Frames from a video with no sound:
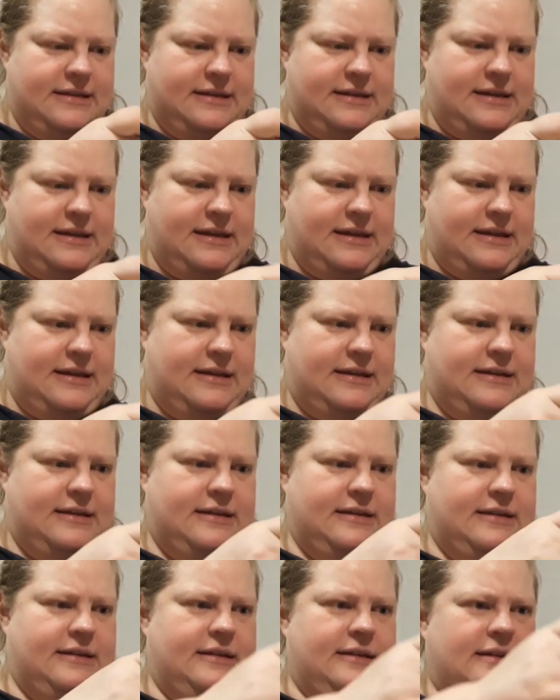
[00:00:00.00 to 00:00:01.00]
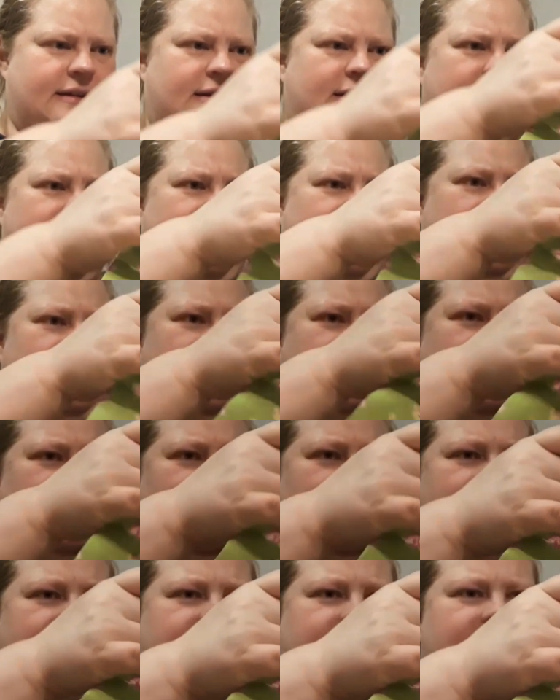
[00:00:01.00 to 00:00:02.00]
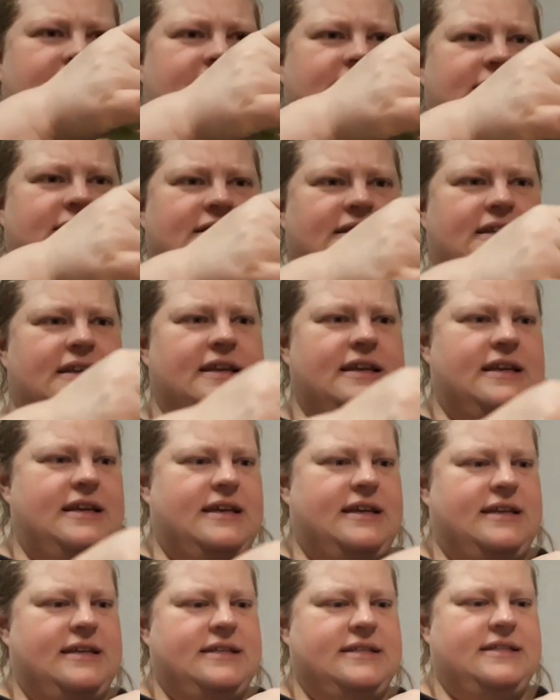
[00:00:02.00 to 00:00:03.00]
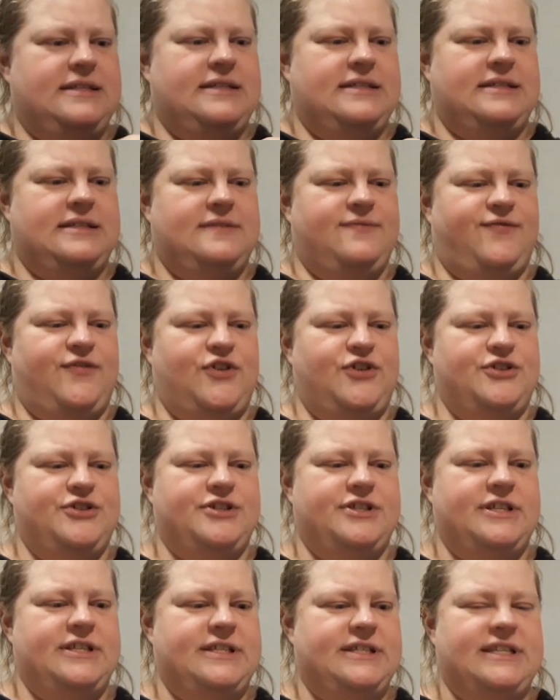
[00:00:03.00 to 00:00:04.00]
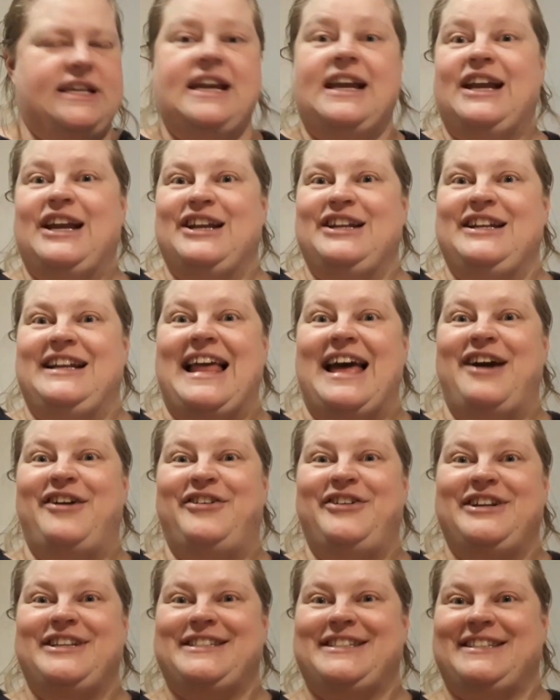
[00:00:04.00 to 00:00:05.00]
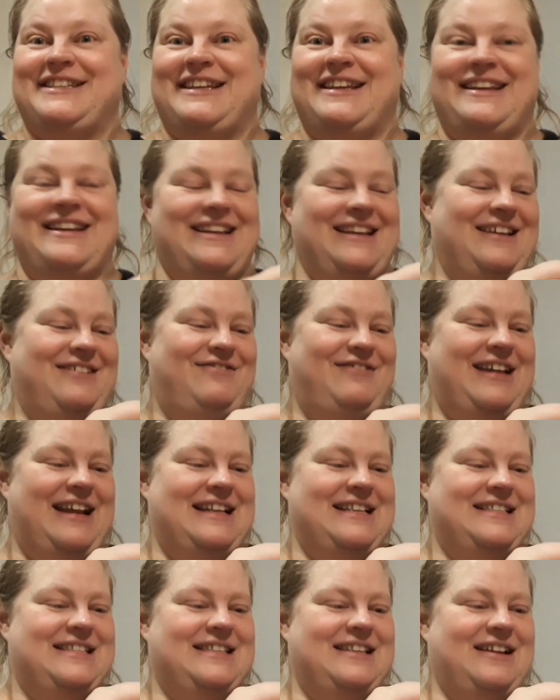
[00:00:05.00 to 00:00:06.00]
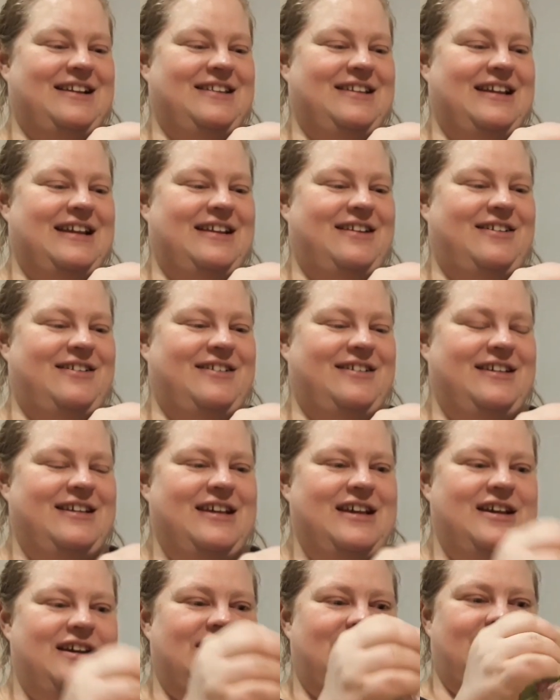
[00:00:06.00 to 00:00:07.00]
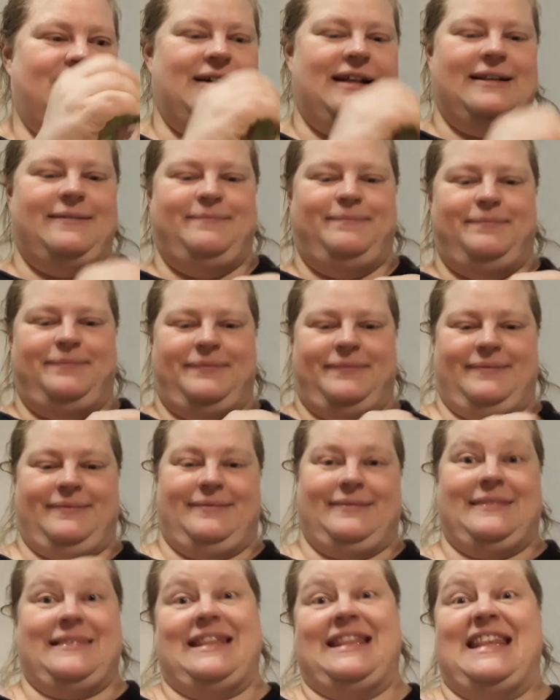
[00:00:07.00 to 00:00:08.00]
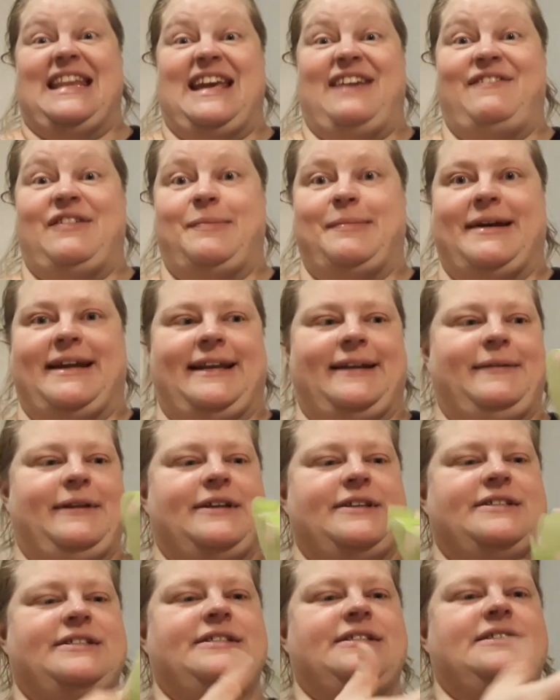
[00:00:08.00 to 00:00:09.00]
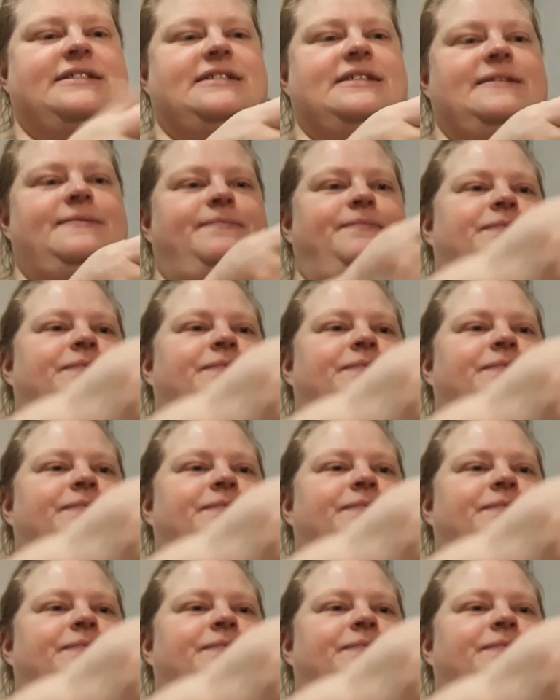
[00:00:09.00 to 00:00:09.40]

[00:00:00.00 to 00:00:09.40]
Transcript: Yeah. I guess this first and second layer is really stuck together. But never mind. Yes.